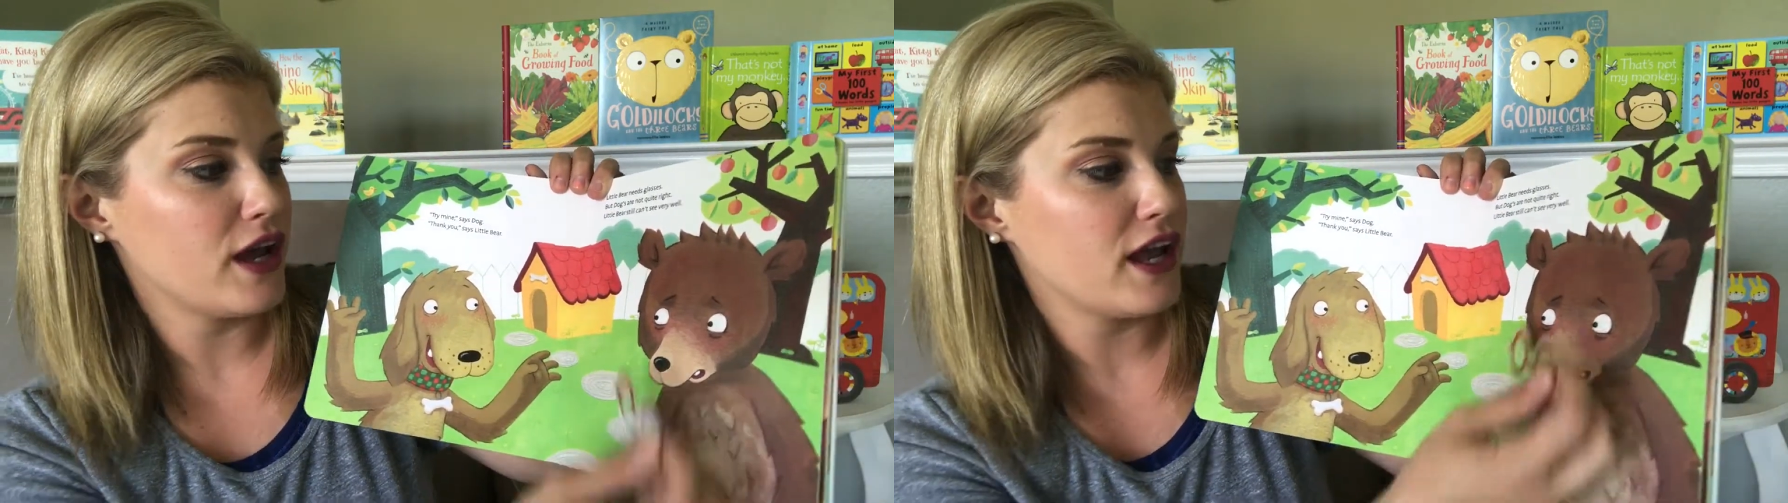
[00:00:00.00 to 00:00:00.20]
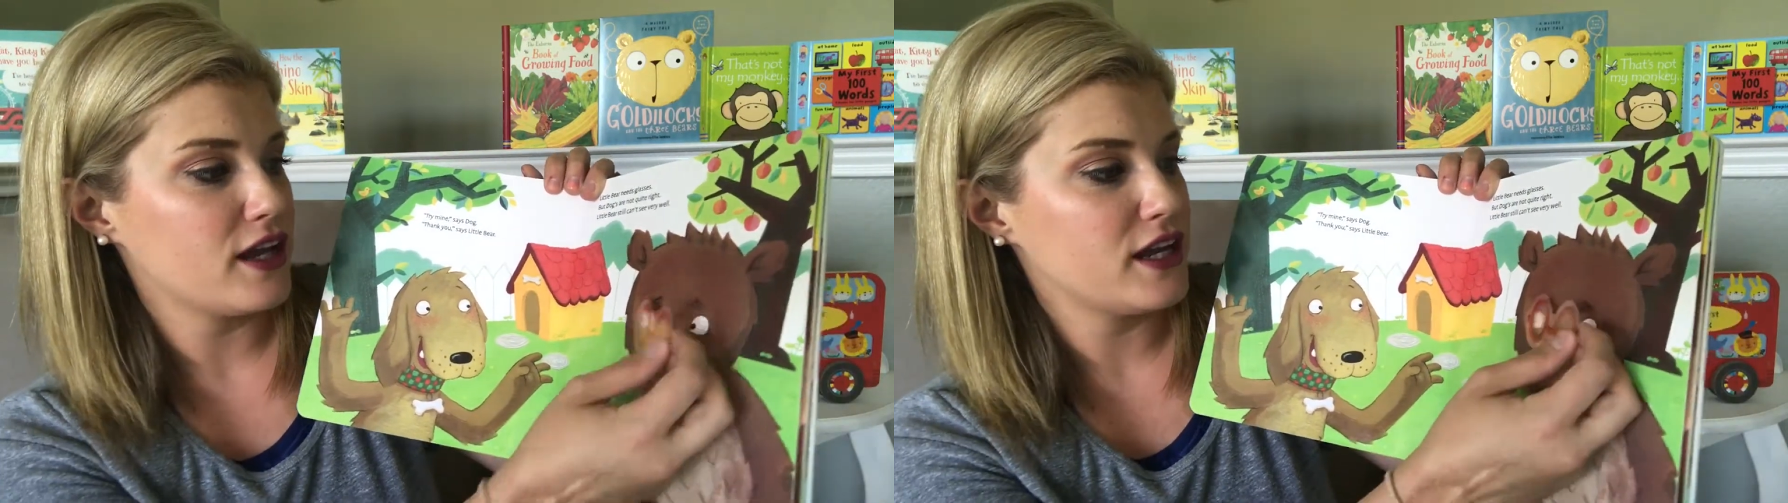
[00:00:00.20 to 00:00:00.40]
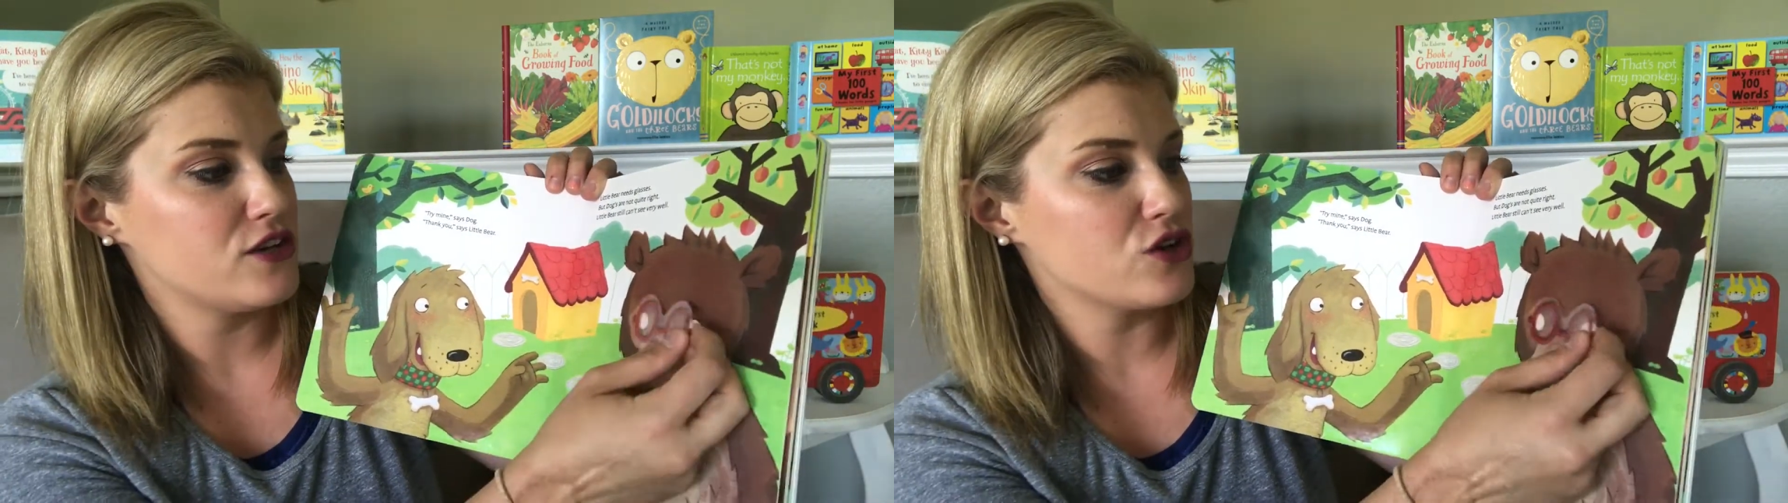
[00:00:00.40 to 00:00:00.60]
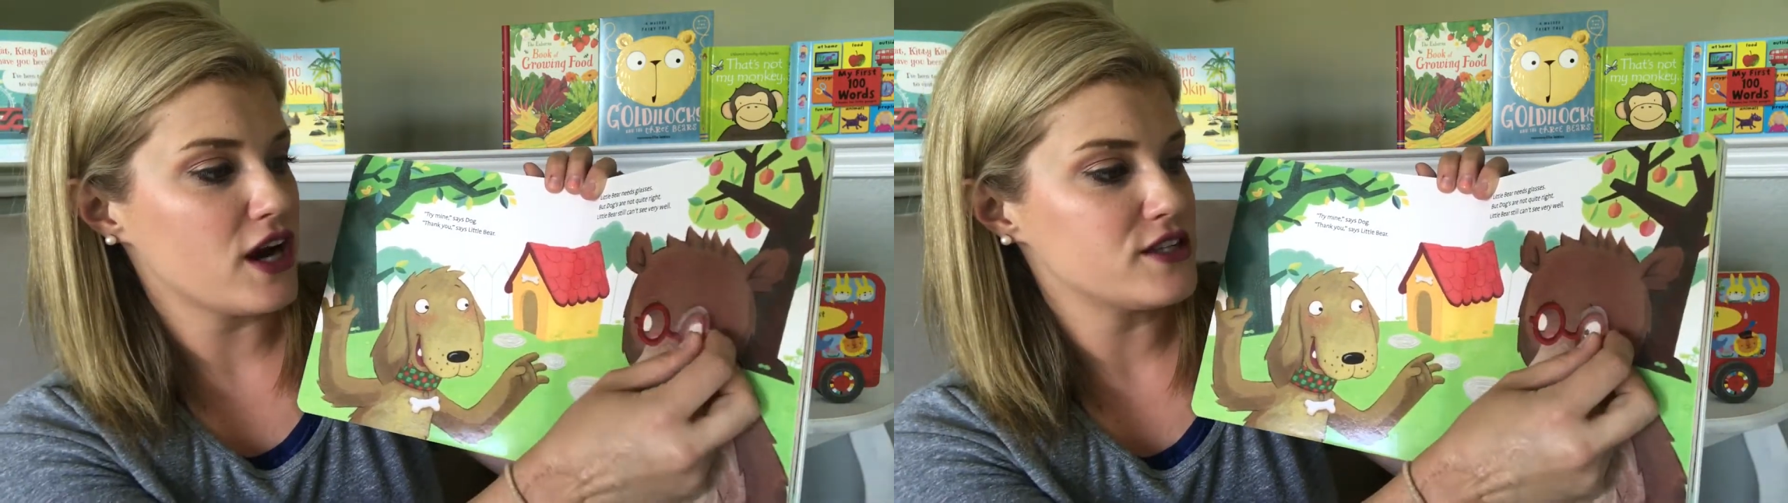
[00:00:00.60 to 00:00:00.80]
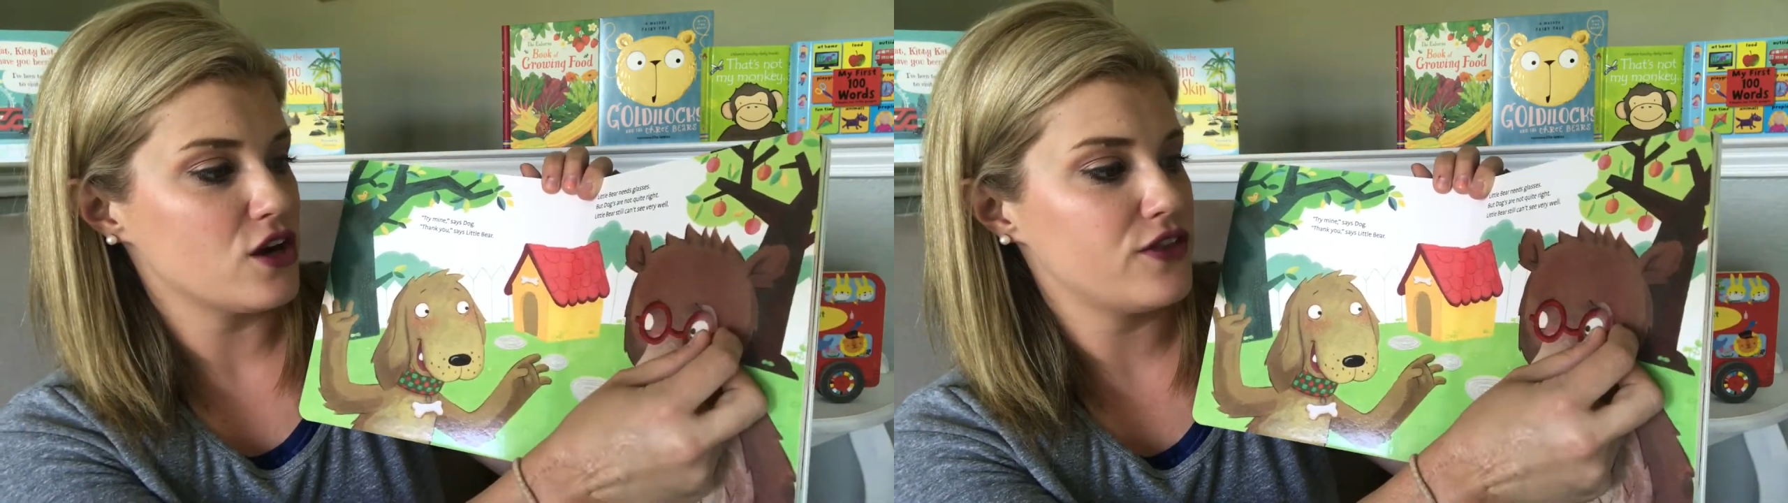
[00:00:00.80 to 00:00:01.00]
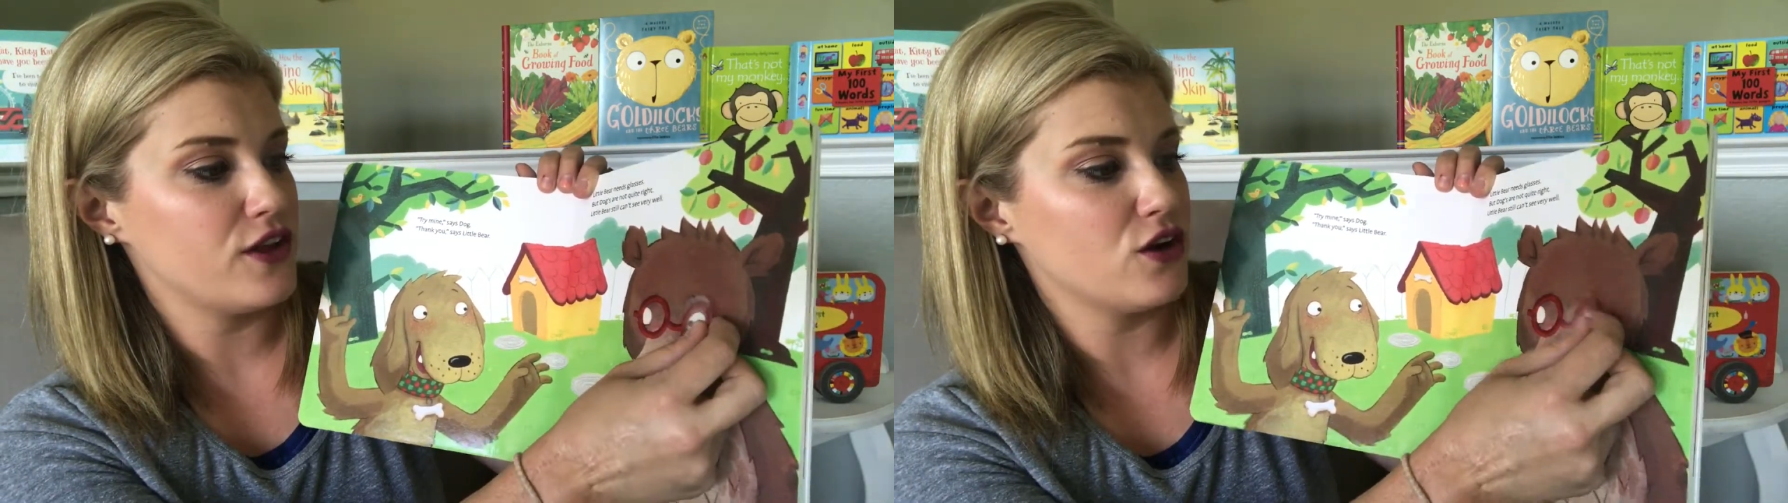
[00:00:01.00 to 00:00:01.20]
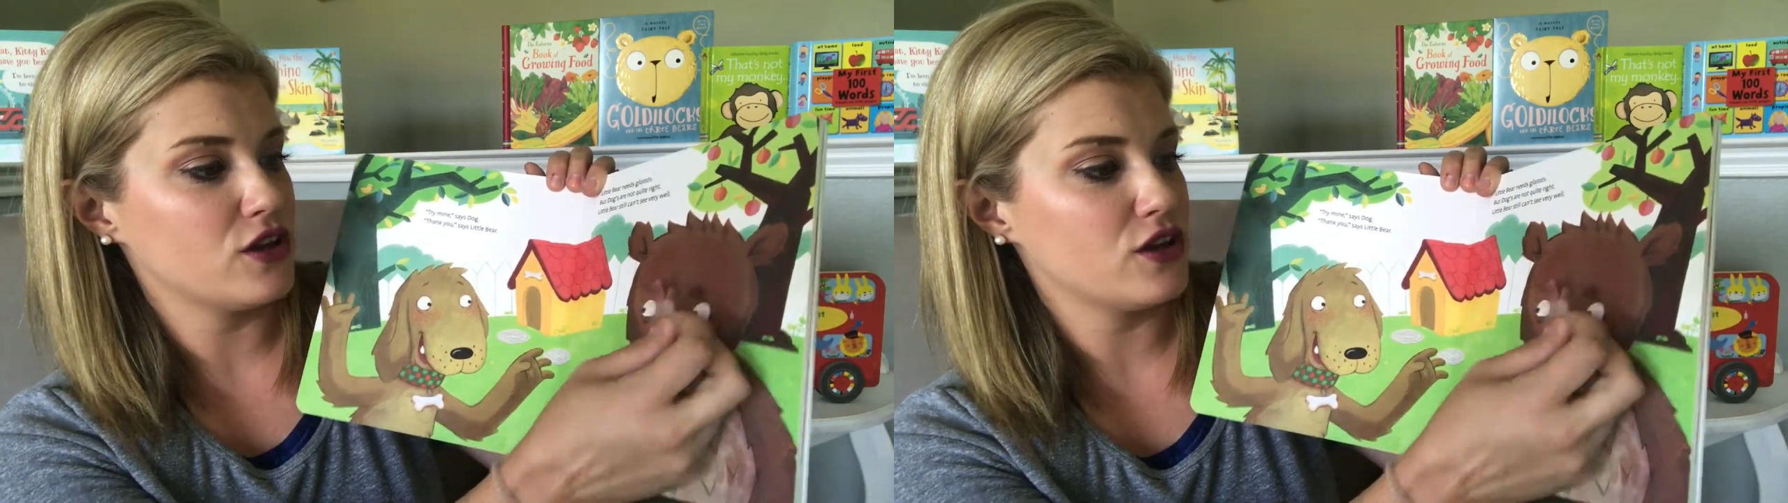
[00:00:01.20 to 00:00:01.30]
and he tries on their